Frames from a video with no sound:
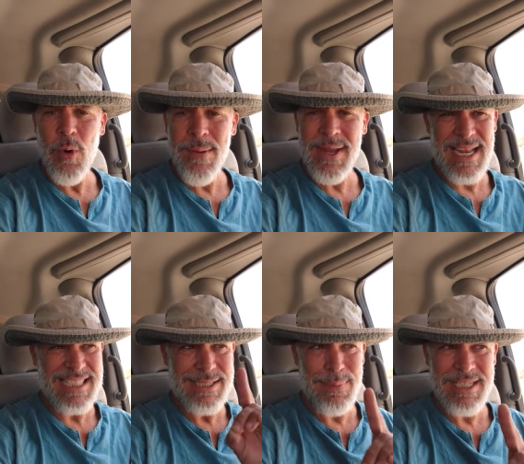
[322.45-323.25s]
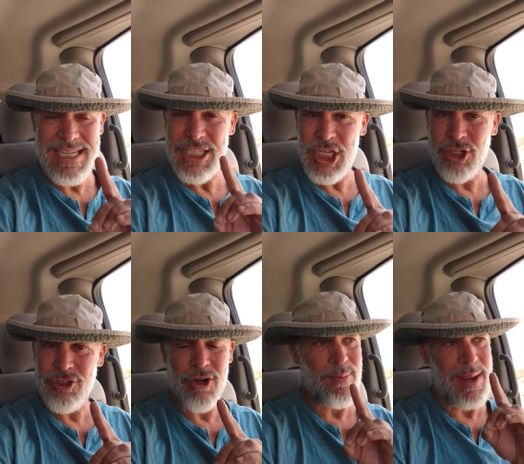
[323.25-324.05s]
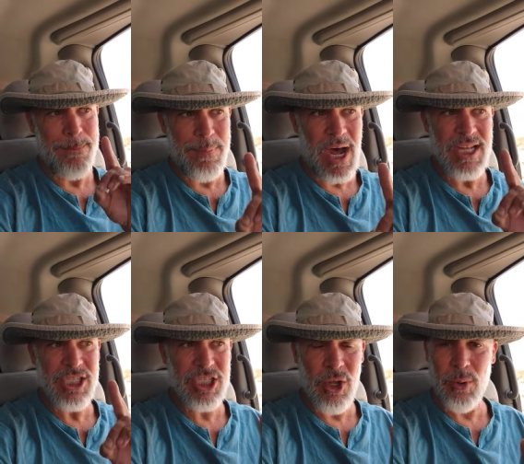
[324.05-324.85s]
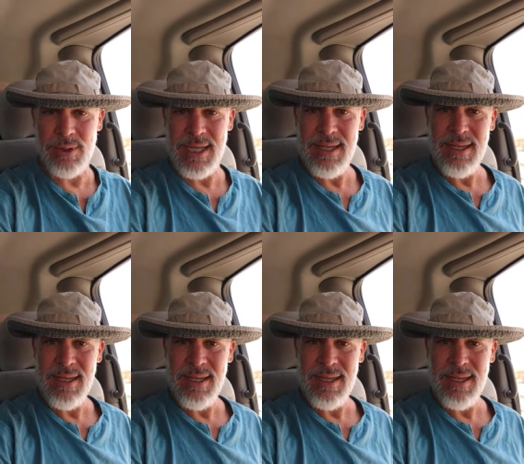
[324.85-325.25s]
women, especially children, are being bought and sold.